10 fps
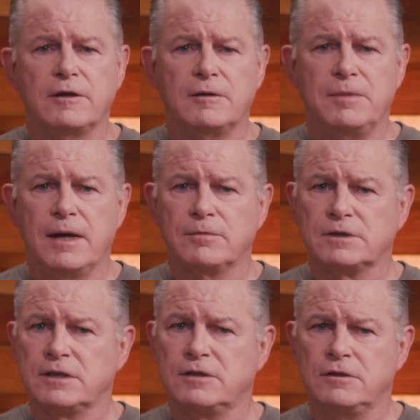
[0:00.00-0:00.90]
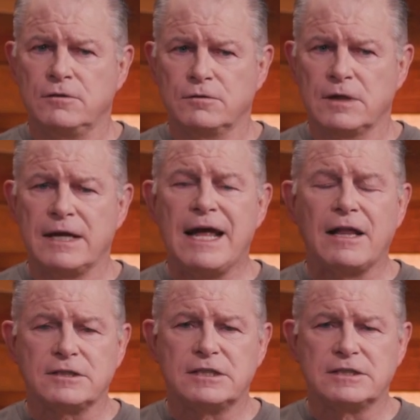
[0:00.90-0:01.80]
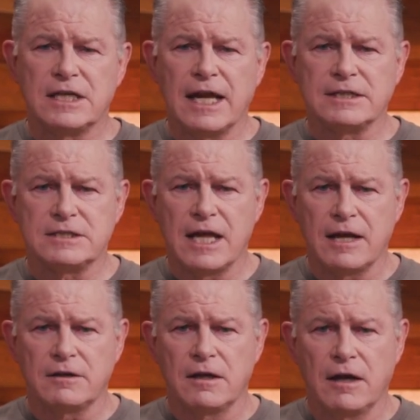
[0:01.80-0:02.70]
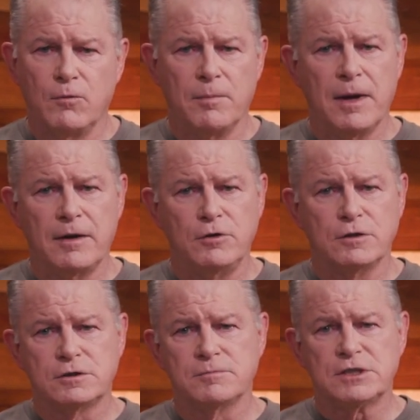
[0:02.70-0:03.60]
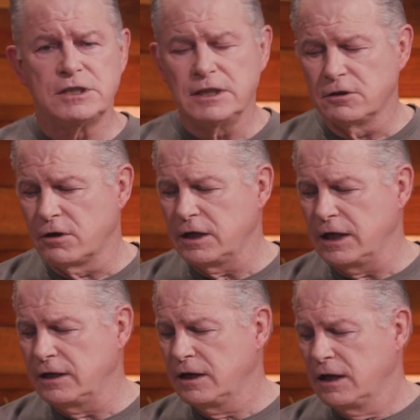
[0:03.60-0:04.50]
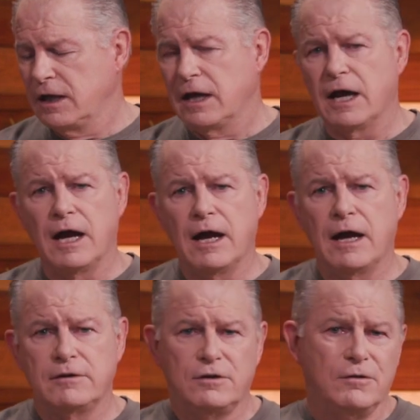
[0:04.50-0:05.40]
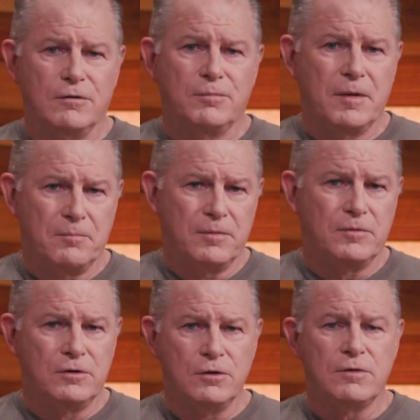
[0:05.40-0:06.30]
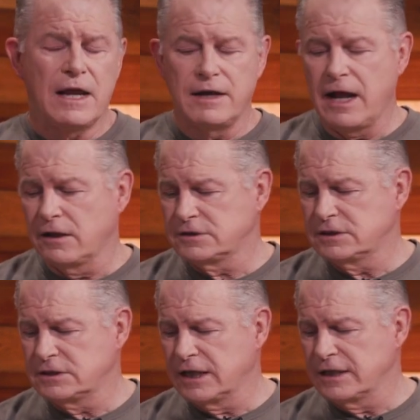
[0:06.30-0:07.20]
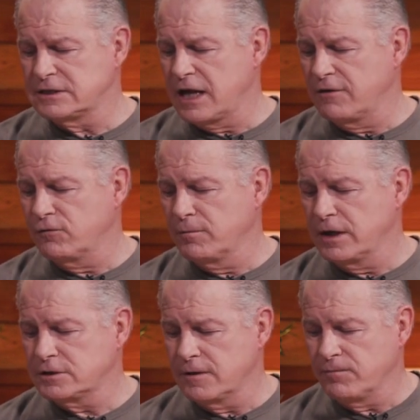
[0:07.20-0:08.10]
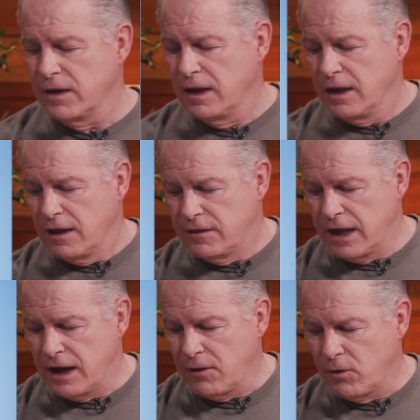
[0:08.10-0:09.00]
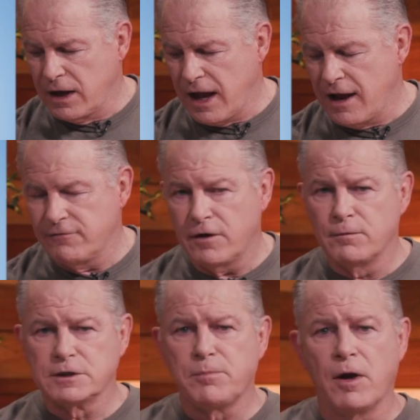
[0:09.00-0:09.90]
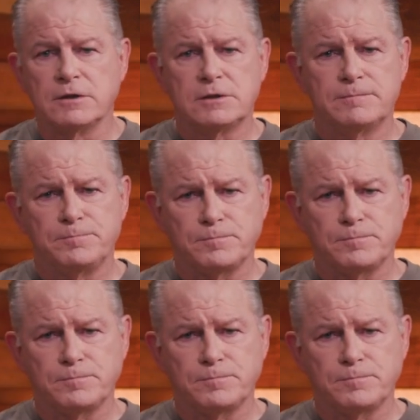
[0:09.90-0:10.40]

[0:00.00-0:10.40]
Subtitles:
to be able to do analysis against that. We may use machine learning to do that analysis against that information. Then I want to have a response.